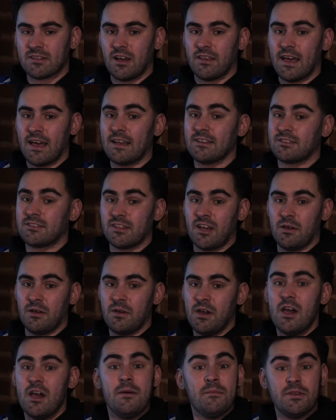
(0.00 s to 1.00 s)
like that. So,
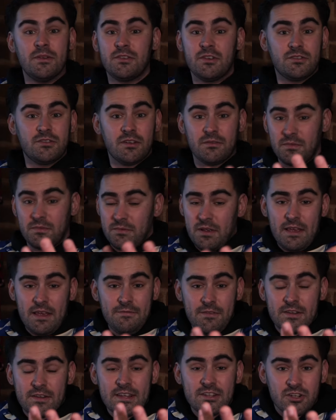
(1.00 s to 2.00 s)
but if
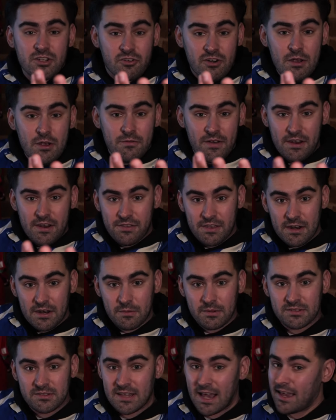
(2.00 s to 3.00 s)
you disagree with anything that
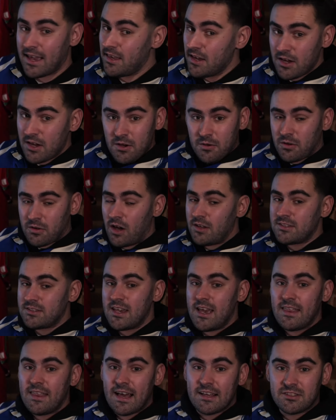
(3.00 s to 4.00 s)
we say, we'd like to
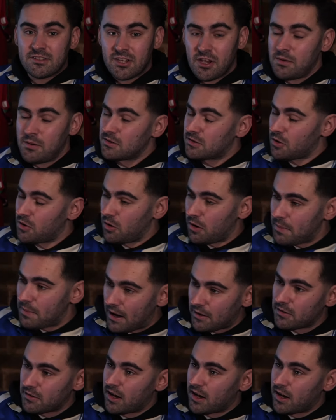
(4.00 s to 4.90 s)
hear that too. It's all about